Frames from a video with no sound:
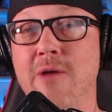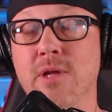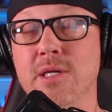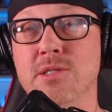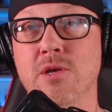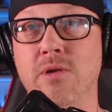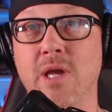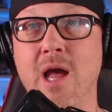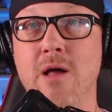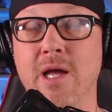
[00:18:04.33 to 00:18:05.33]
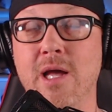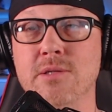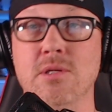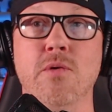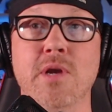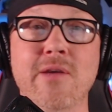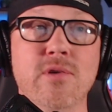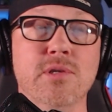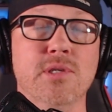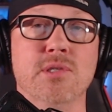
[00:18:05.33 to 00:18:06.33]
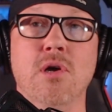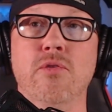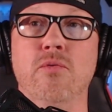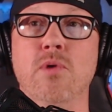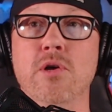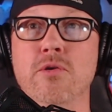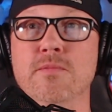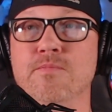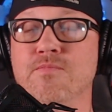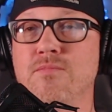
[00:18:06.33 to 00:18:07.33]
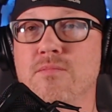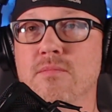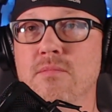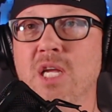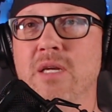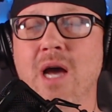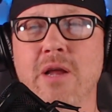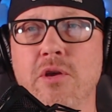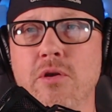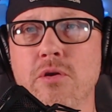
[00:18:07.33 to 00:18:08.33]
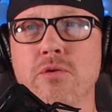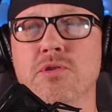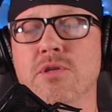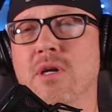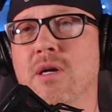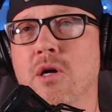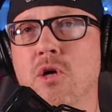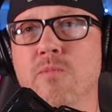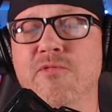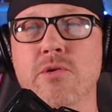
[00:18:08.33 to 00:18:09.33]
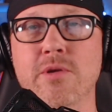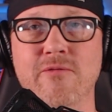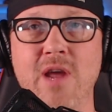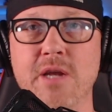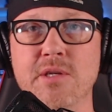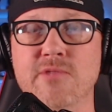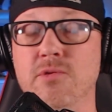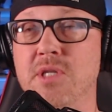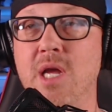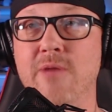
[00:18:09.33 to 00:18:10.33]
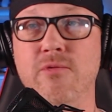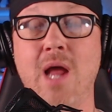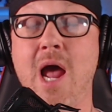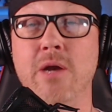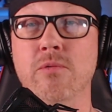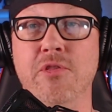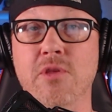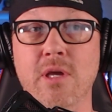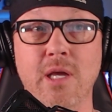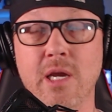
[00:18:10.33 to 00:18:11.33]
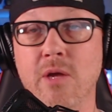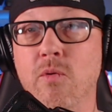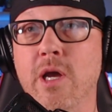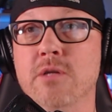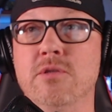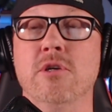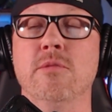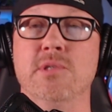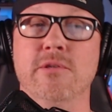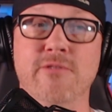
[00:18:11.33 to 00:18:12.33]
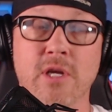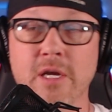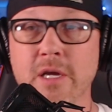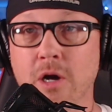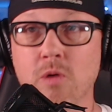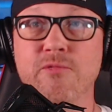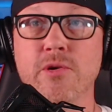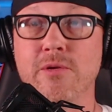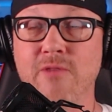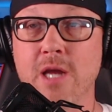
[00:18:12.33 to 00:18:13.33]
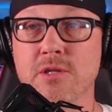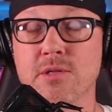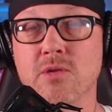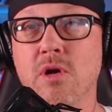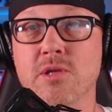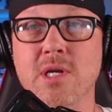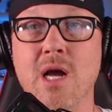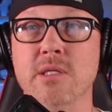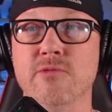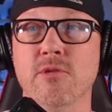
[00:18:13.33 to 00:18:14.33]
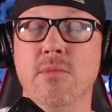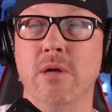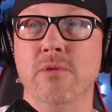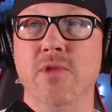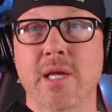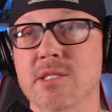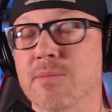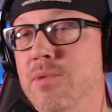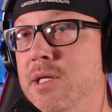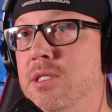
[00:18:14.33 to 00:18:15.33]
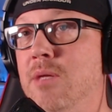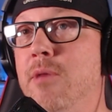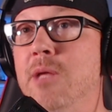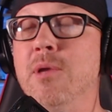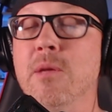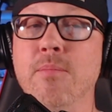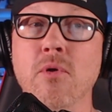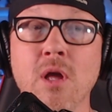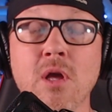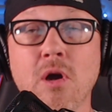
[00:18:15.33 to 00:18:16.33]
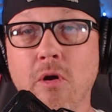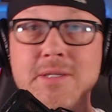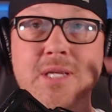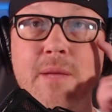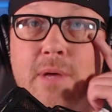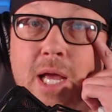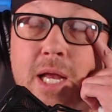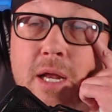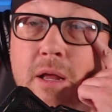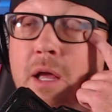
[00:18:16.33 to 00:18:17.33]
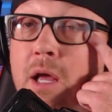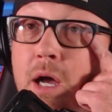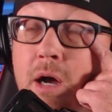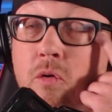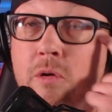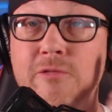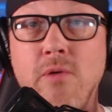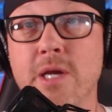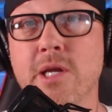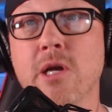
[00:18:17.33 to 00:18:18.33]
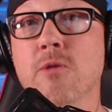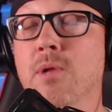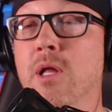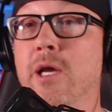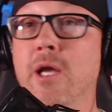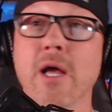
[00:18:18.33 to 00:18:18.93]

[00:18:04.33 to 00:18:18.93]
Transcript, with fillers: like Southern Cal has, though. And even though this is on the road, not a huge uh, home field advantage for Stanford, I don't think, anyway, in terms of home field advantages across college football. I don't think it's a place that many people are intimidated uh, or afraid to go play.